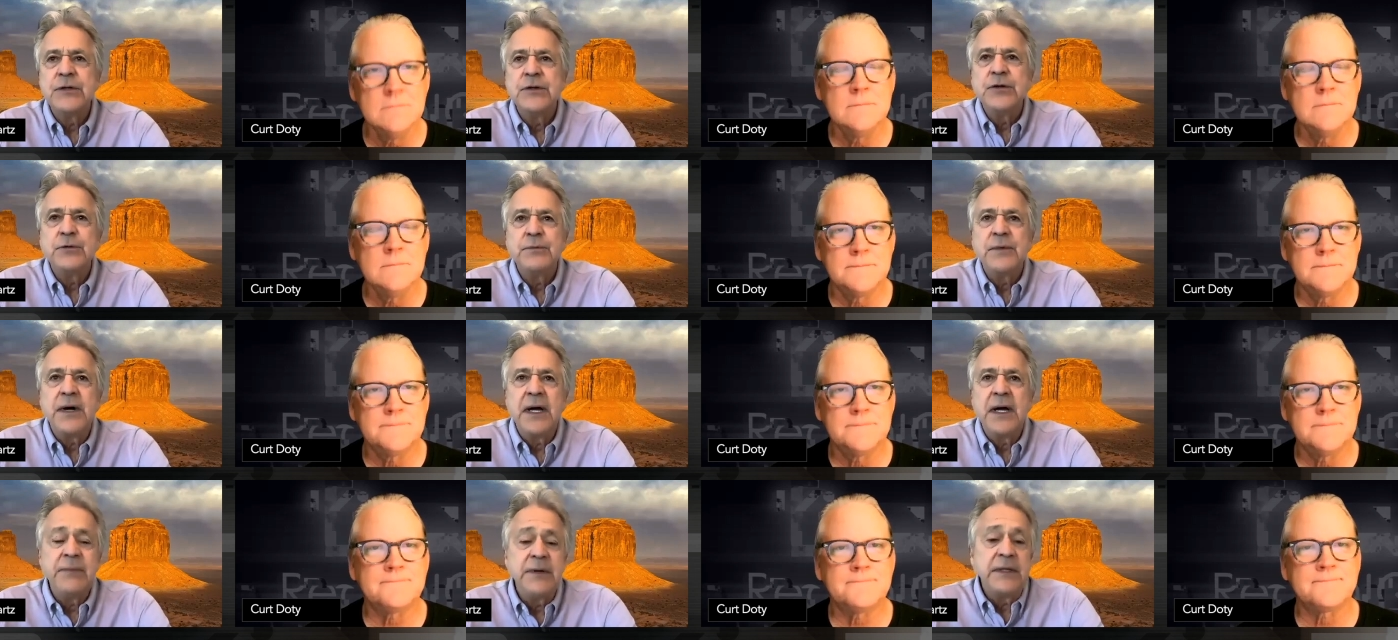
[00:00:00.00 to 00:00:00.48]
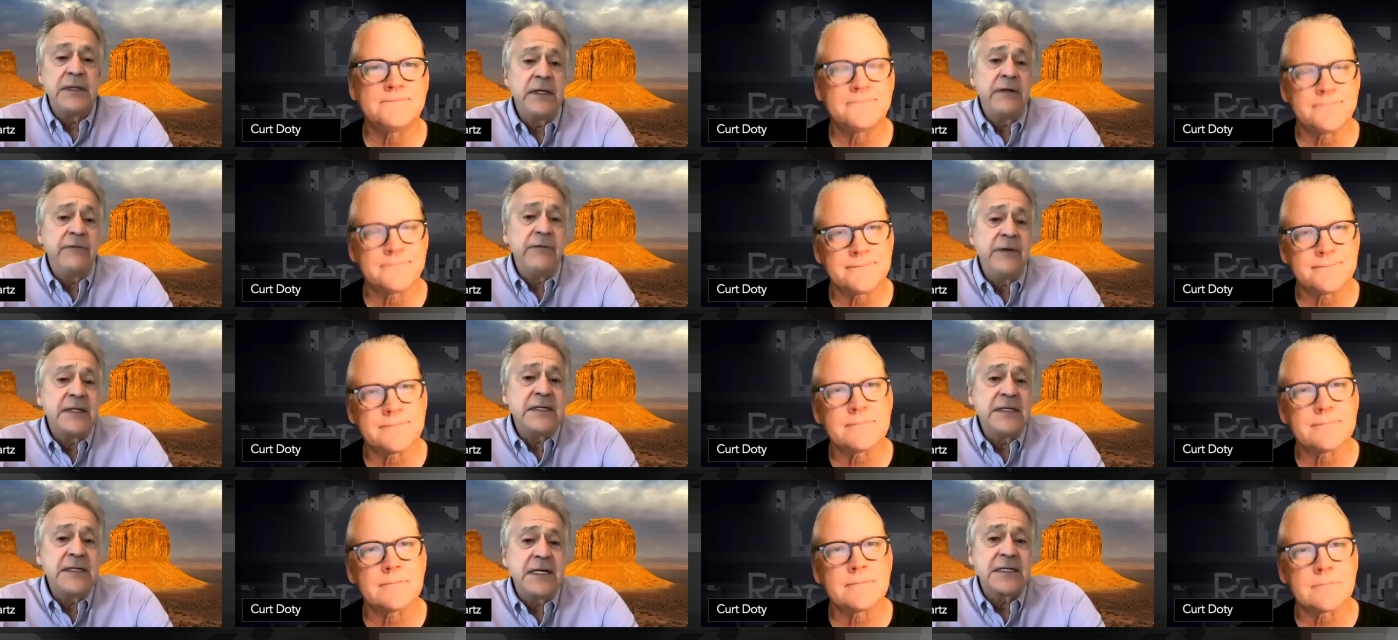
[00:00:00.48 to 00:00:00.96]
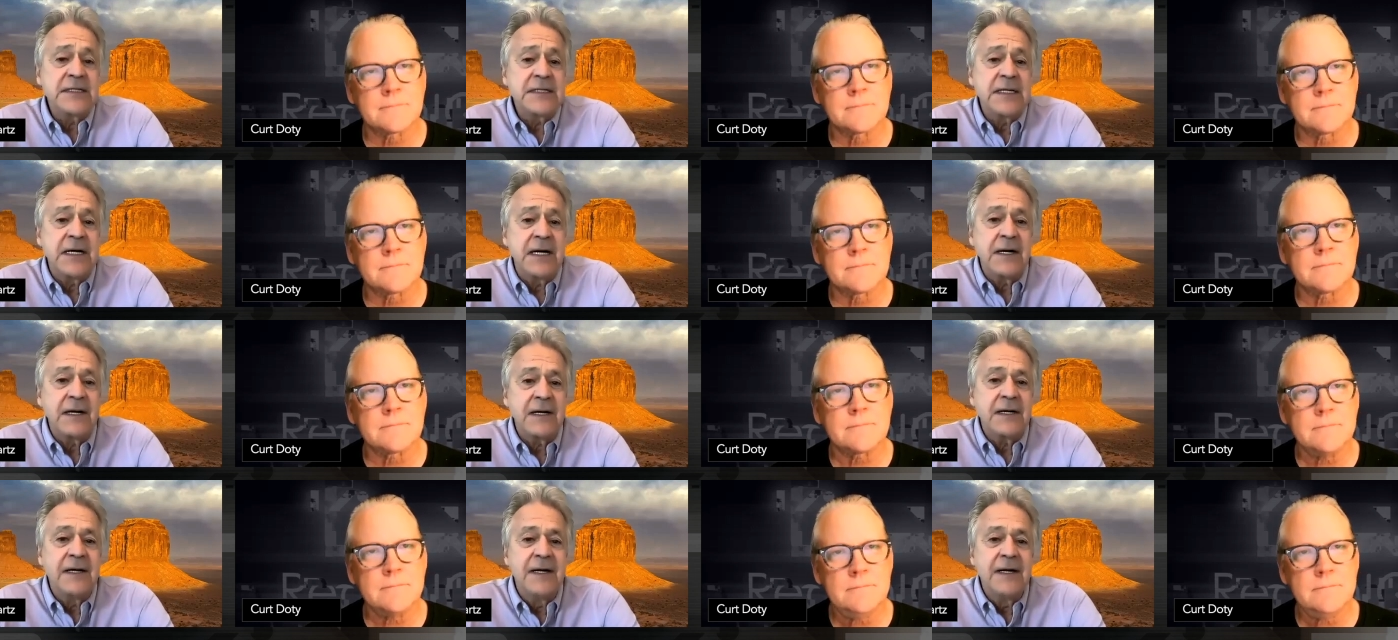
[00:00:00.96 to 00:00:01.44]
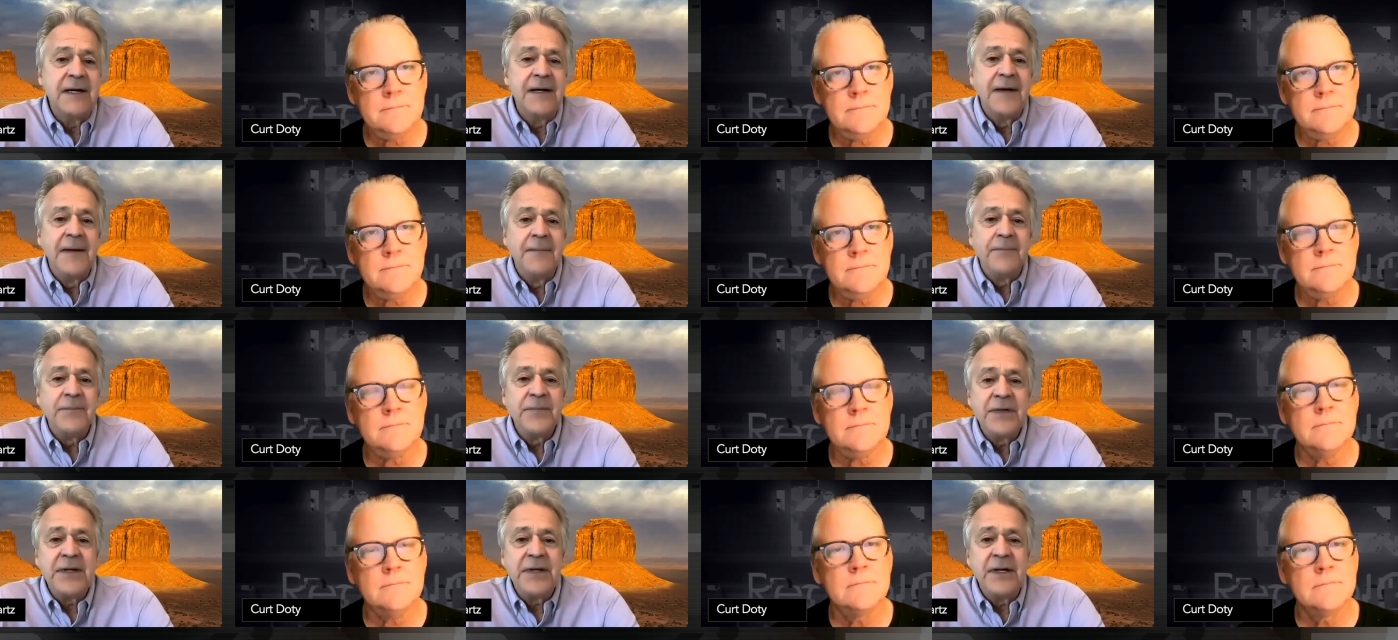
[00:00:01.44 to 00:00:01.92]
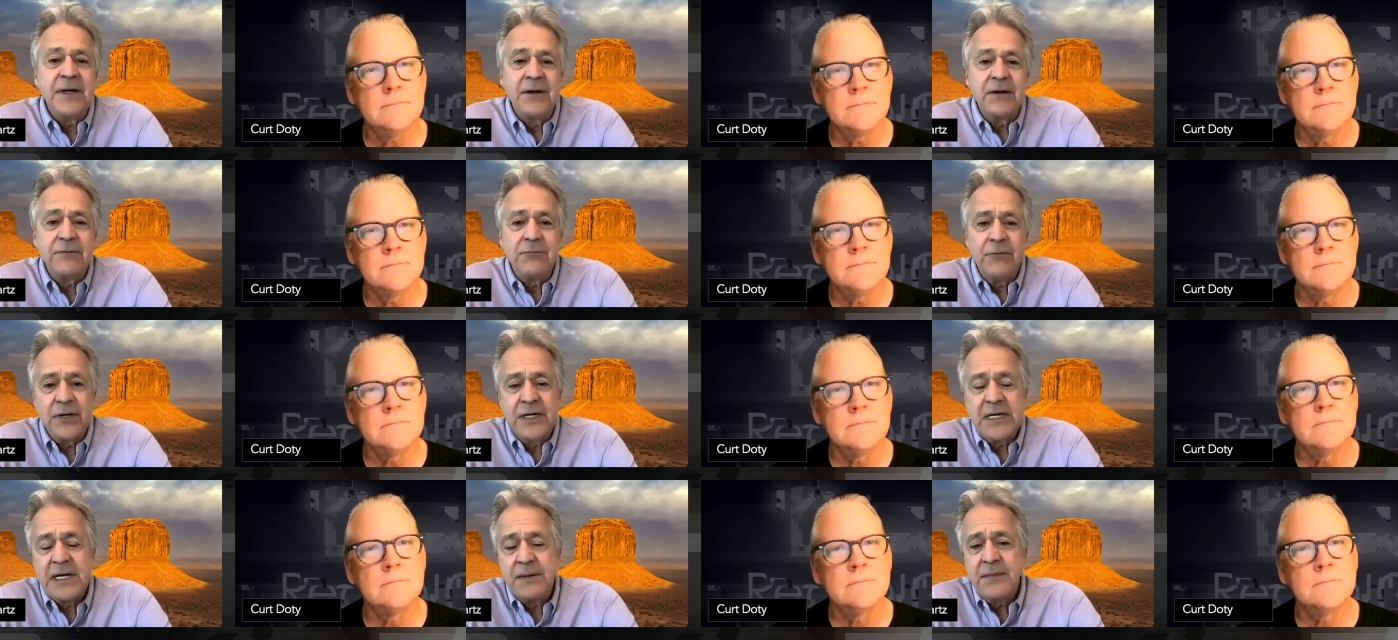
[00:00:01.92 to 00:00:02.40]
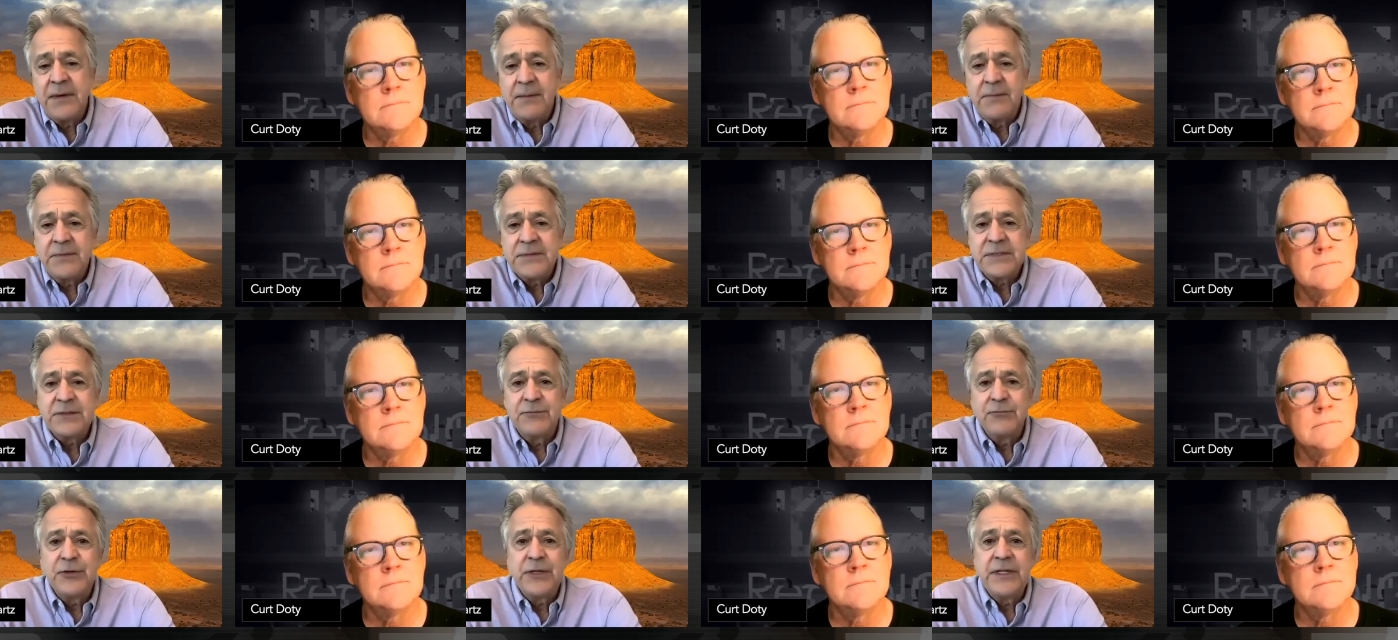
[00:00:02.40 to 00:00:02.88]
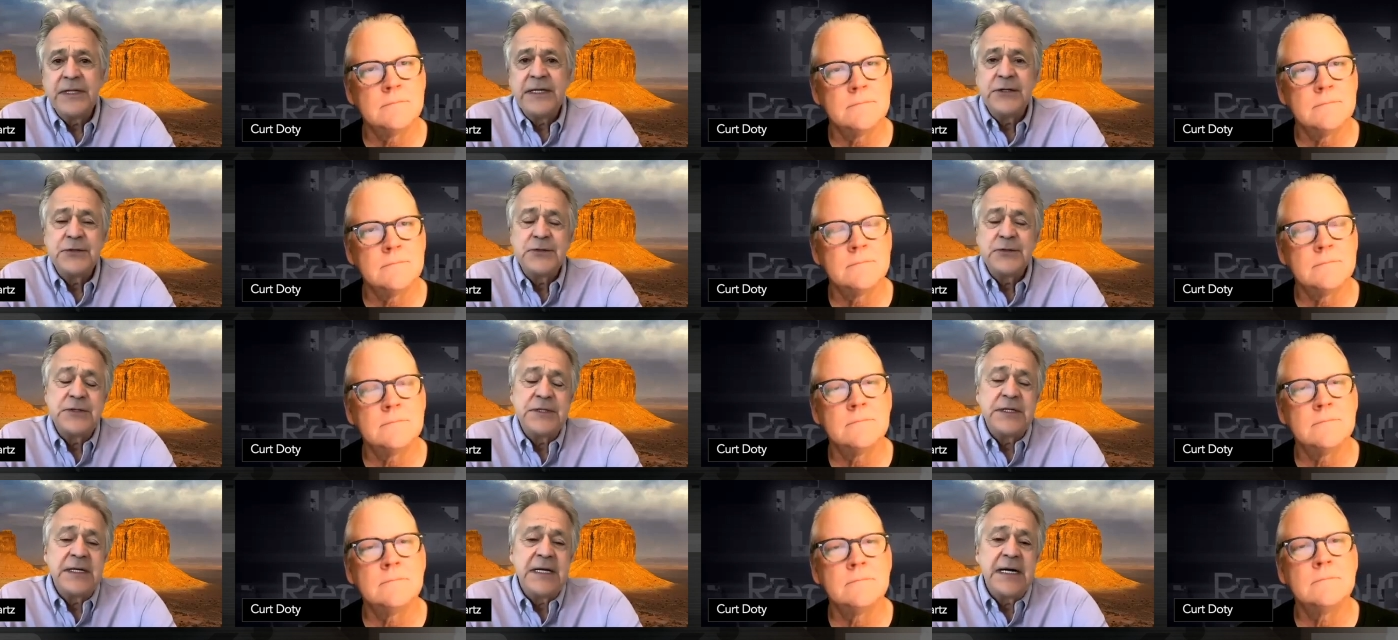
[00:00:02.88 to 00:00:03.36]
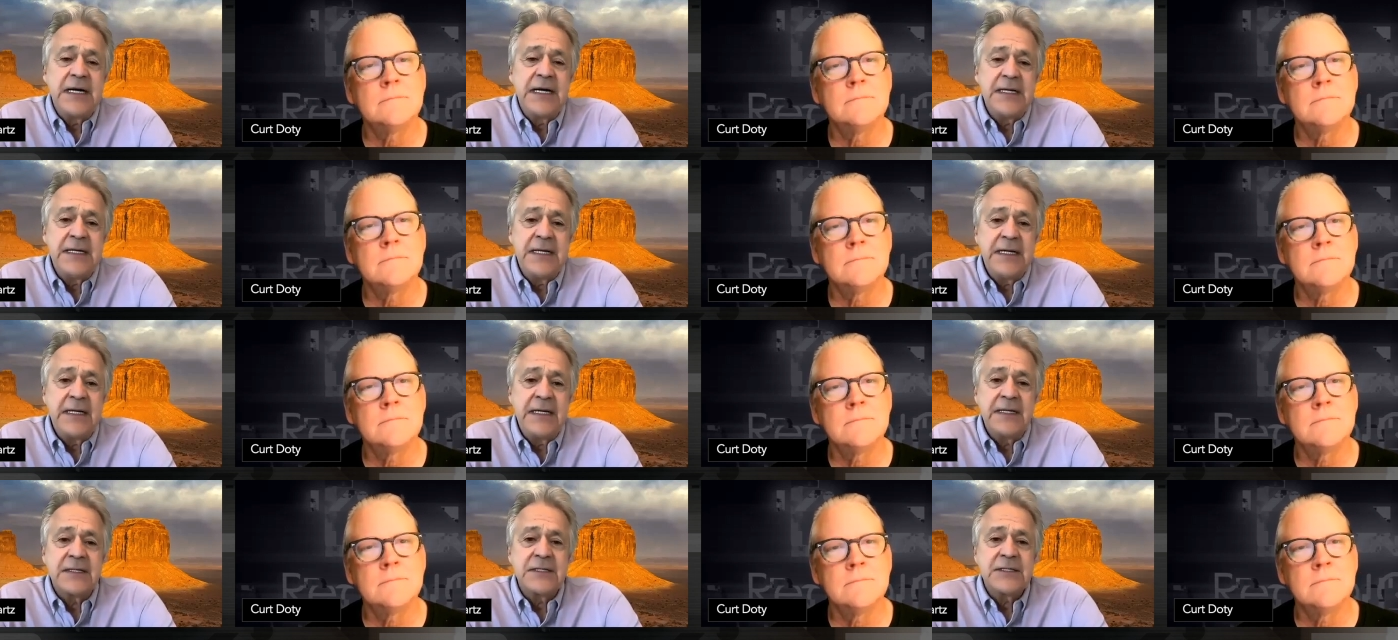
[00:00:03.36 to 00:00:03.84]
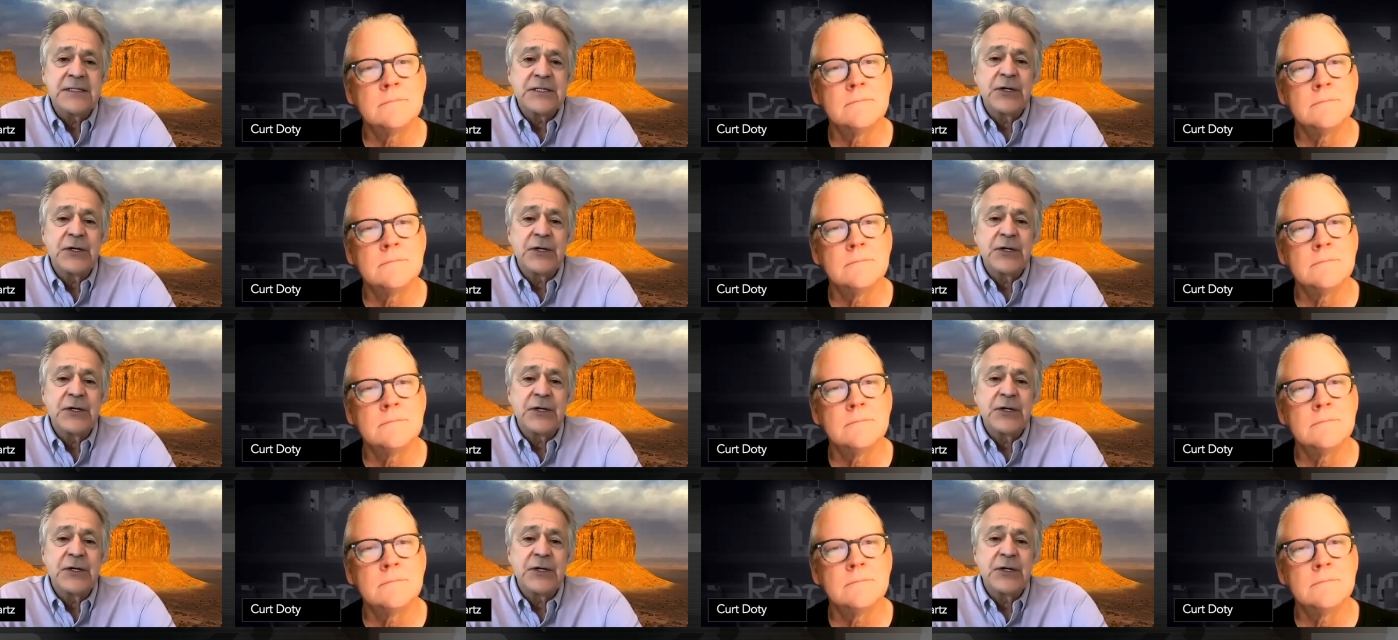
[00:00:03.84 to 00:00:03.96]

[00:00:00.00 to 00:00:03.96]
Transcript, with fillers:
Speaker 1: who might be living TikTok, you know, will come up with some really interesting ideas.